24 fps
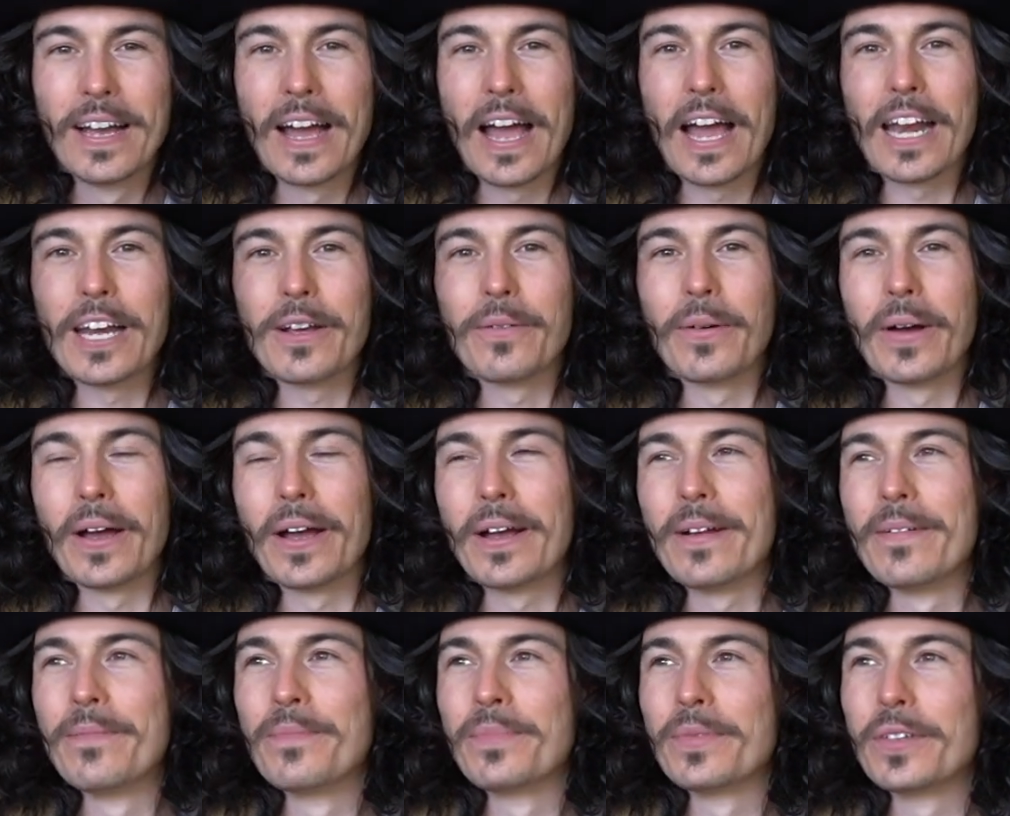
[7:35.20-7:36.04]

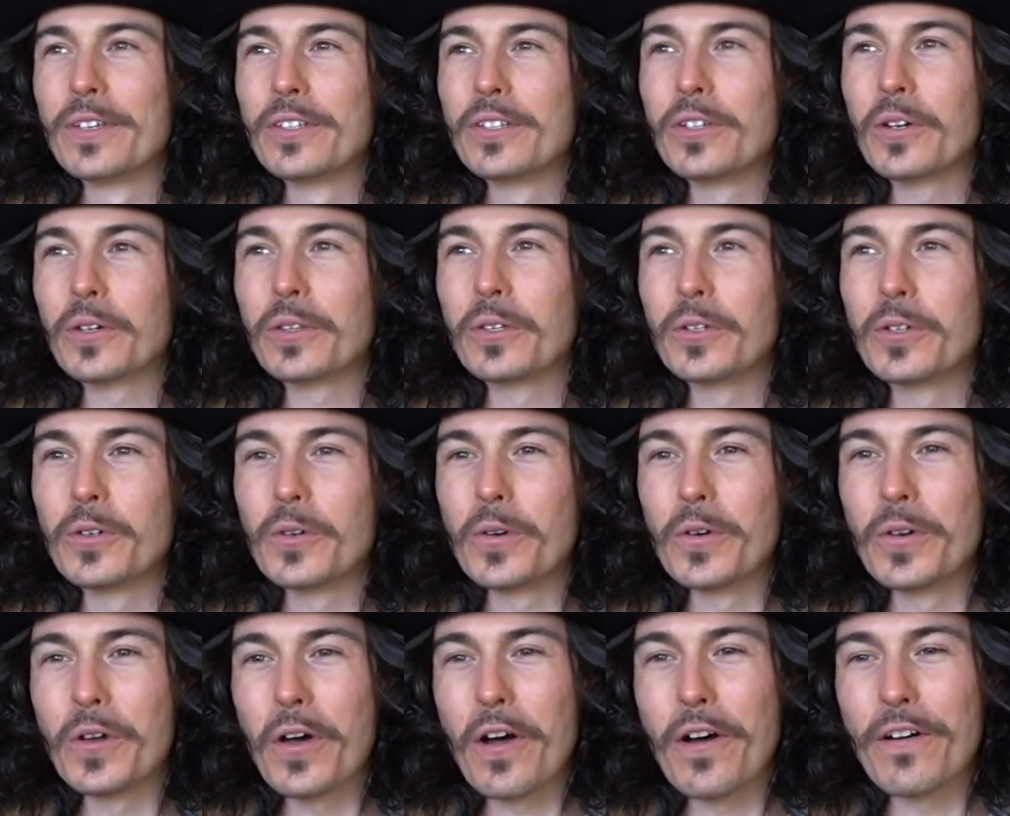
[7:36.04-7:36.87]
Anyway, took the
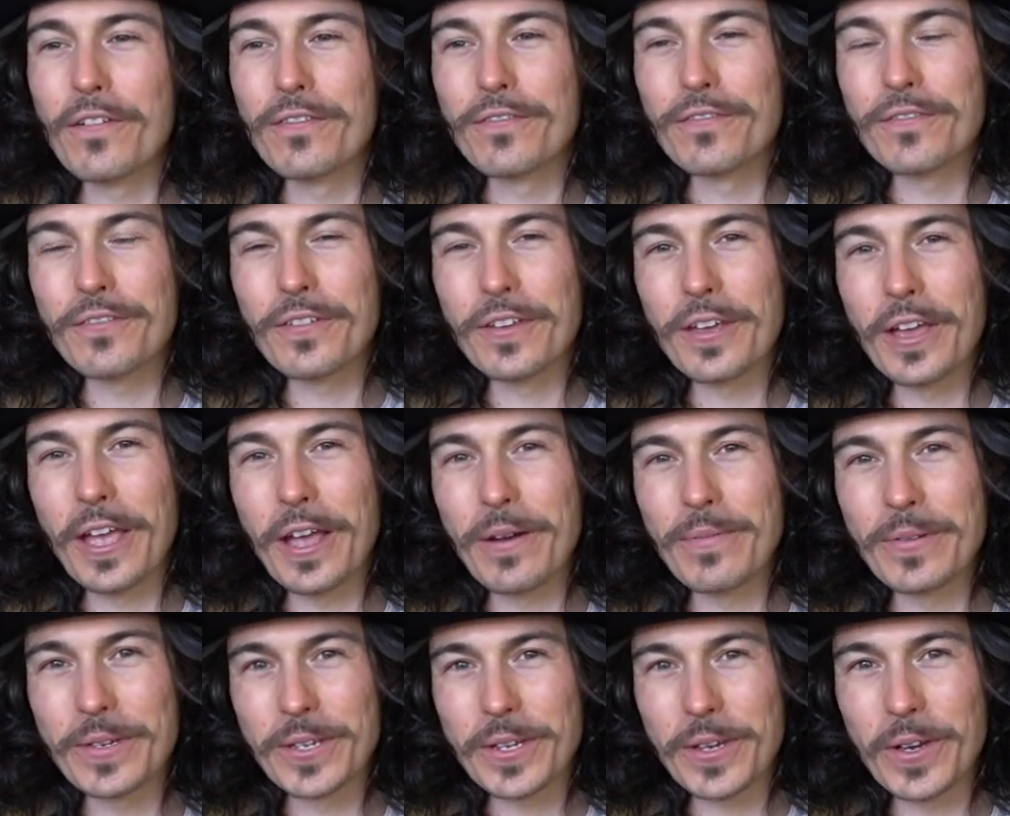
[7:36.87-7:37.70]
drone off,
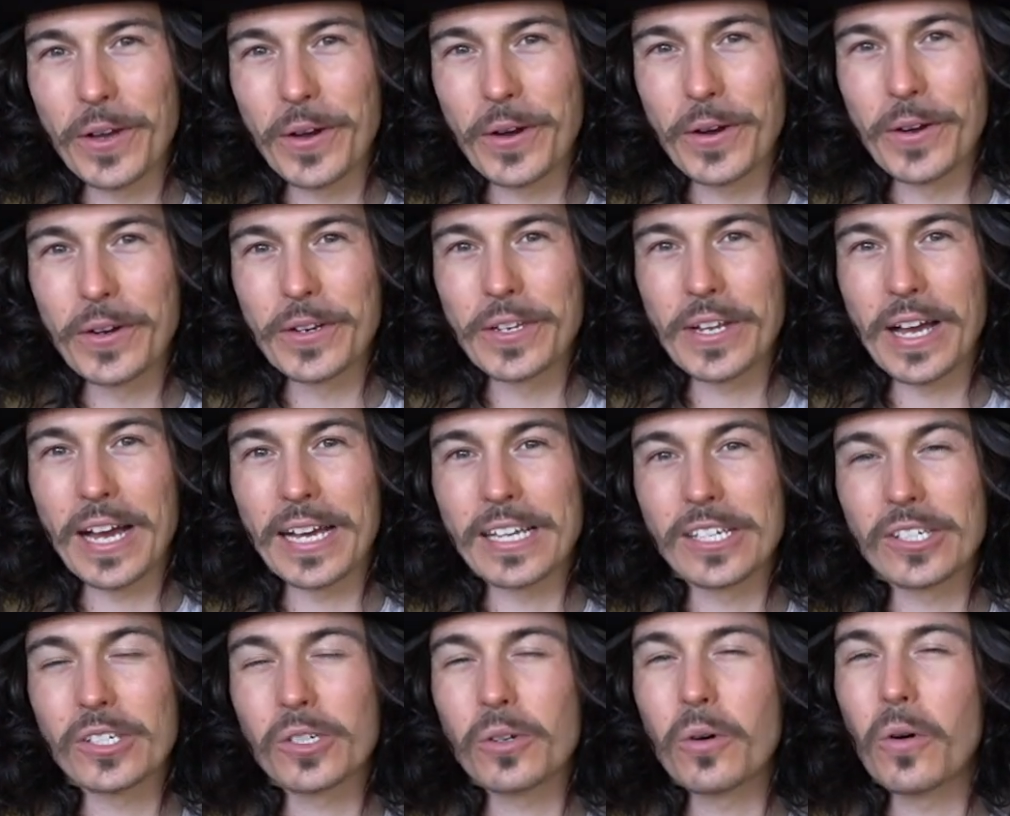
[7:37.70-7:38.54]
it was good. I
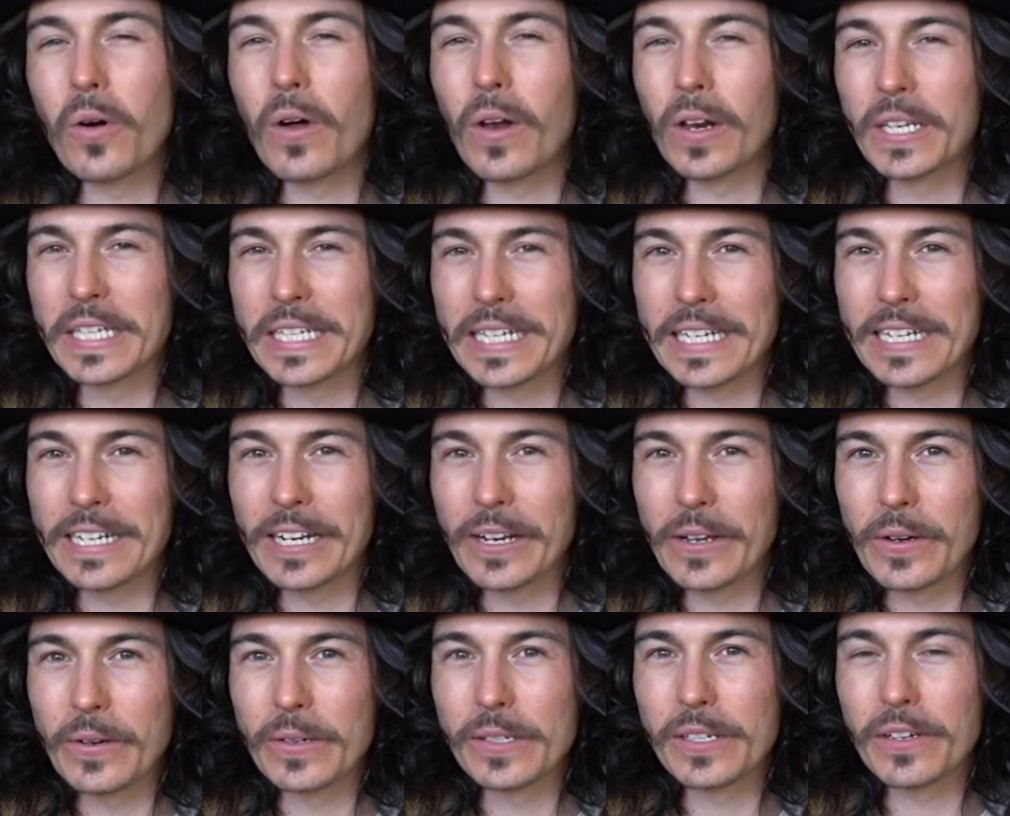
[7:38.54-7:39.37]
sort of did
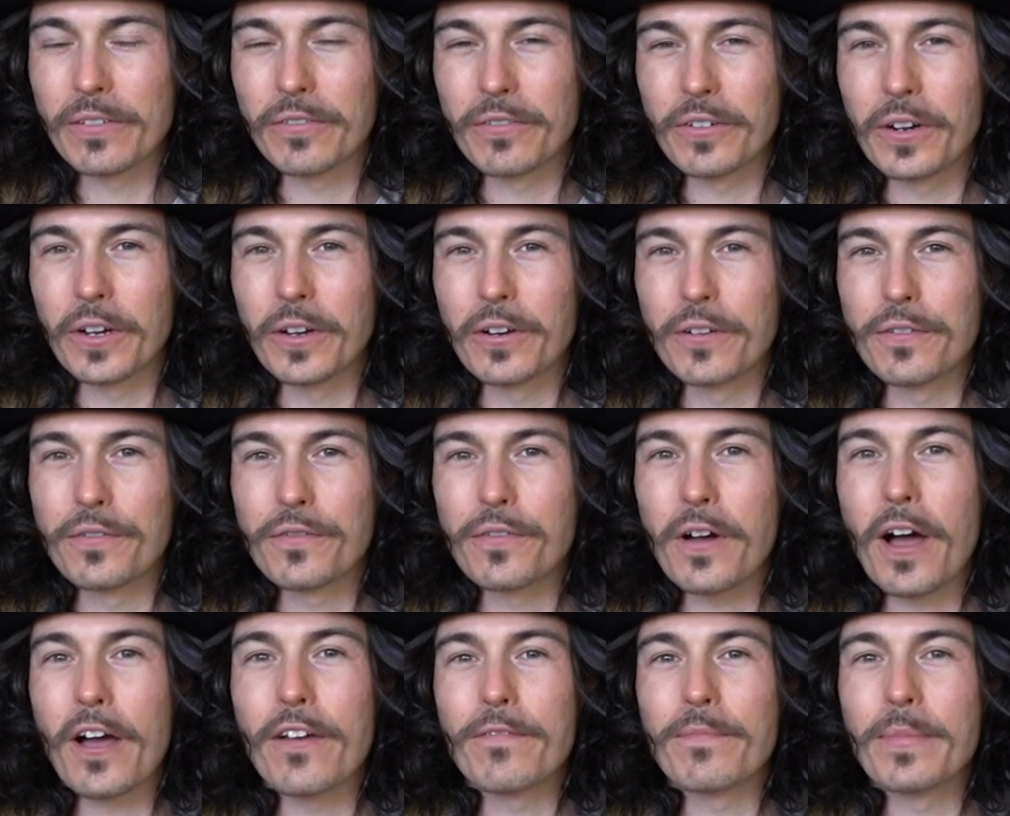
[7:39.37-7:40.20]
lose it for a good
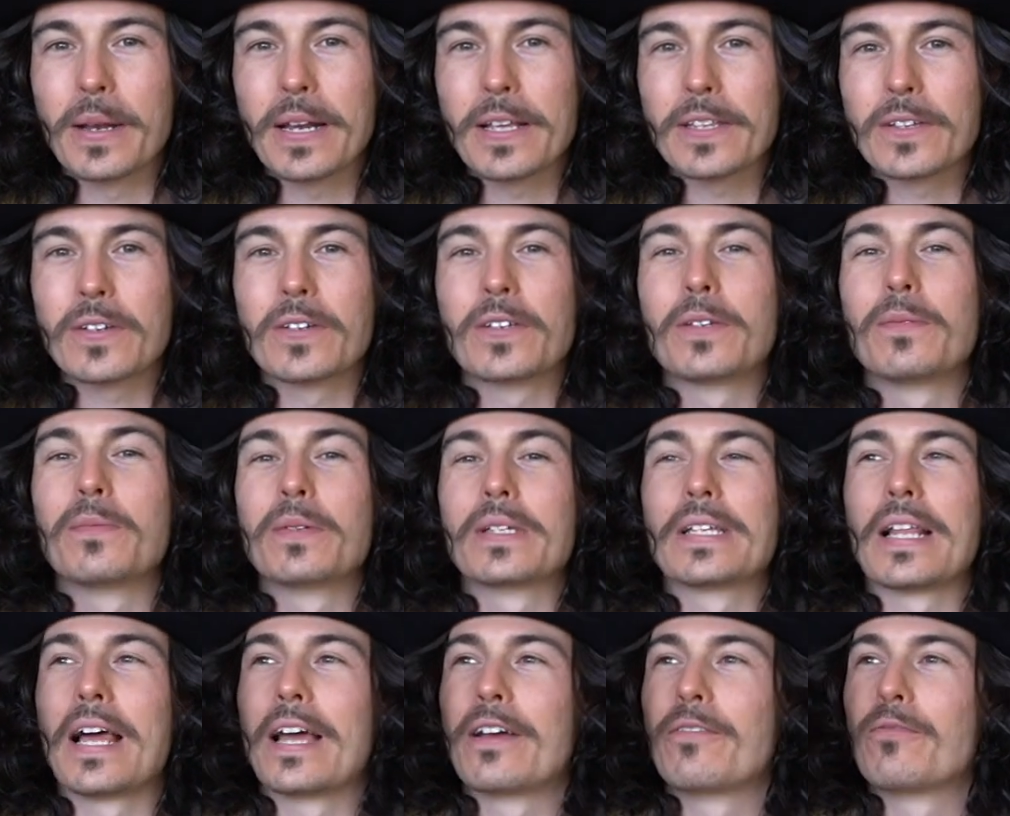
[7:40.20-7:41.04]
5 minutes because it
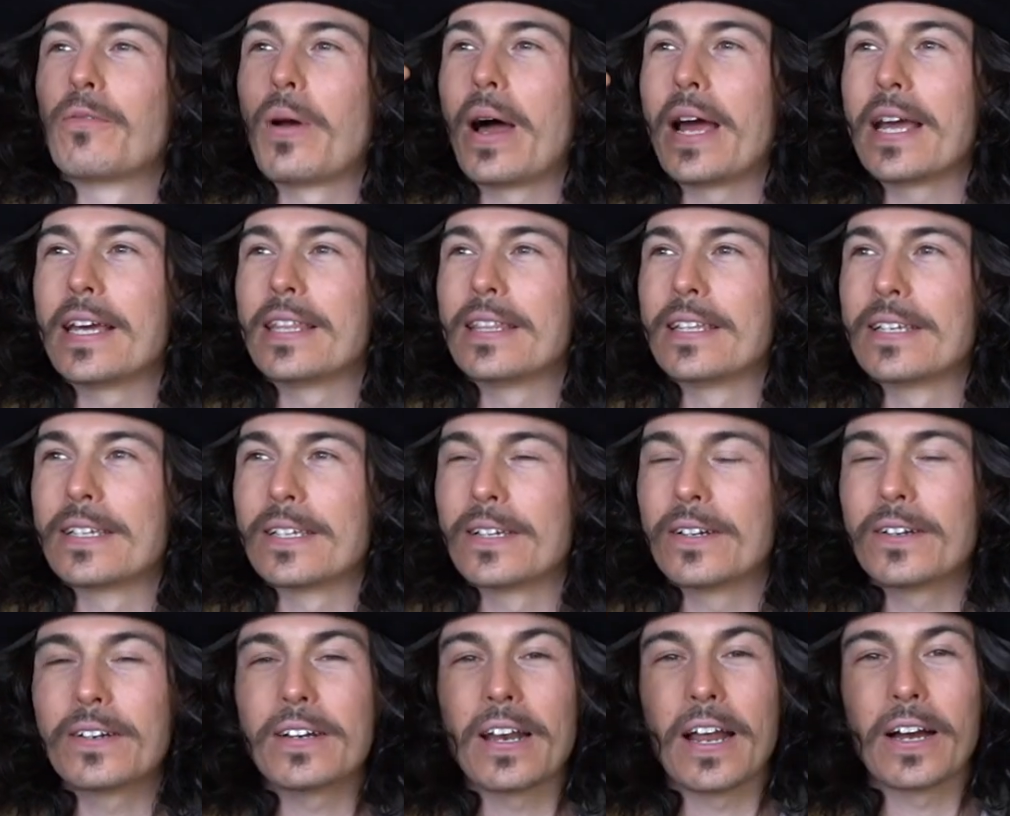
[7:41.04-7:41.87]
was like right in the
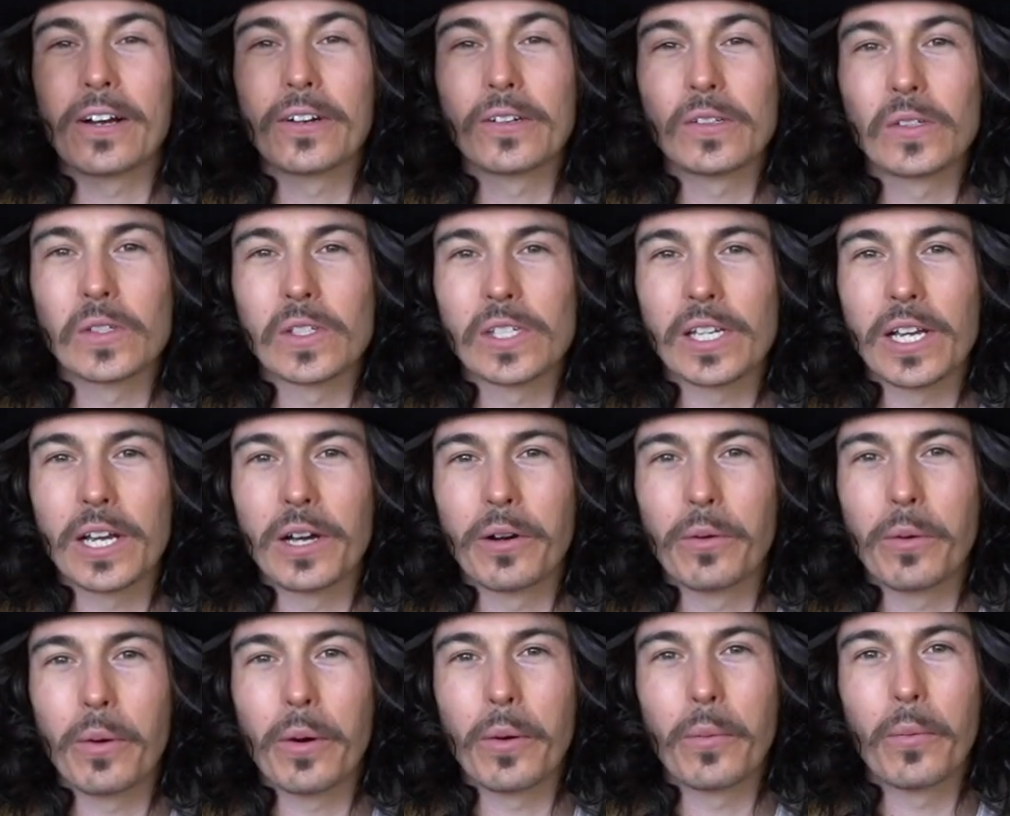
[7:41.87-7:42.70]
sun and I couldn't see
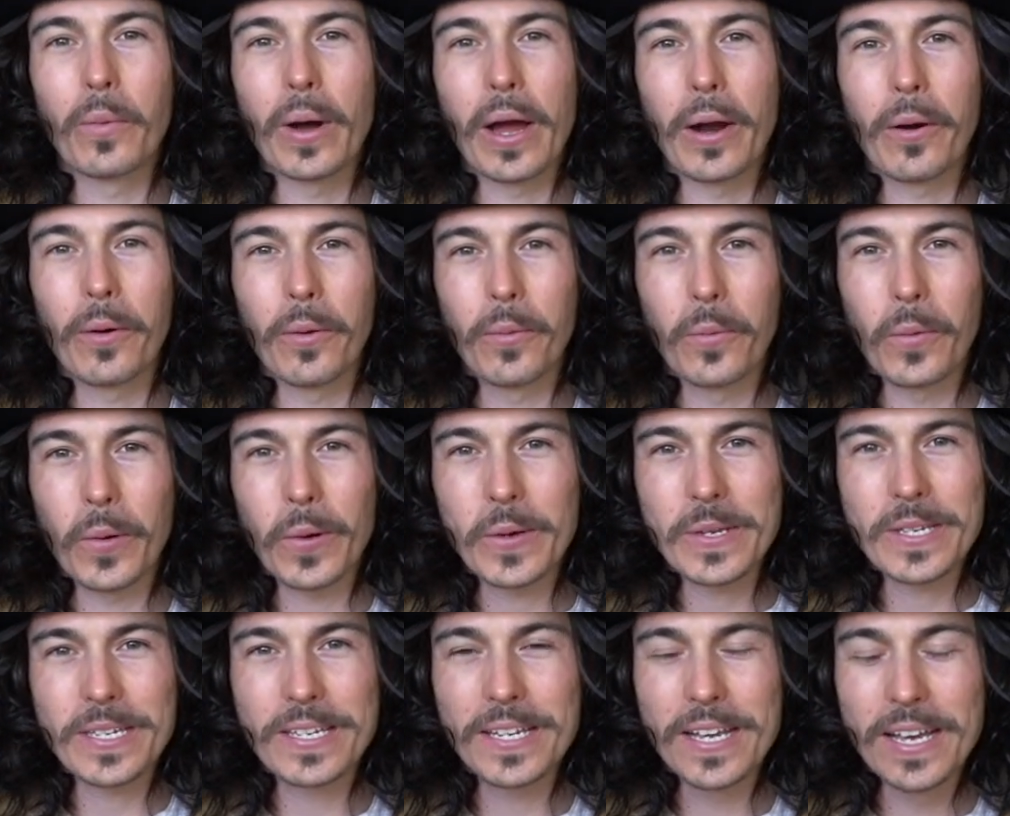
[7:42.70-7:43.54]
where it
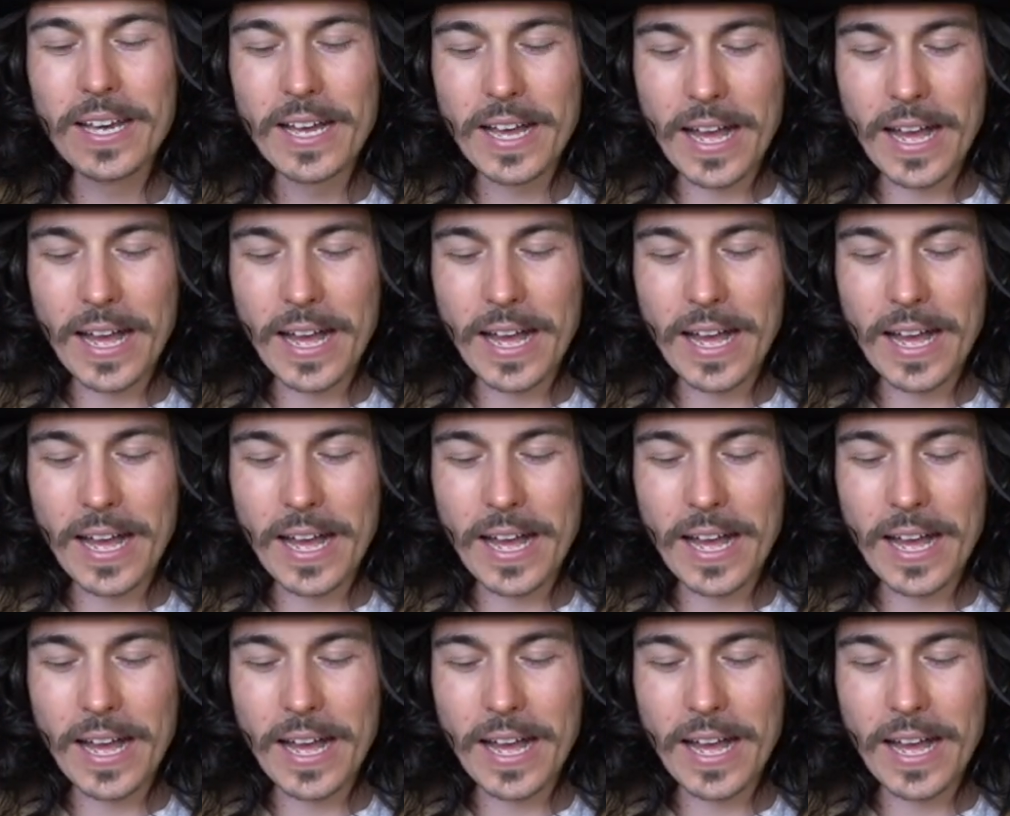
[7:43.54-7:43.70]
was.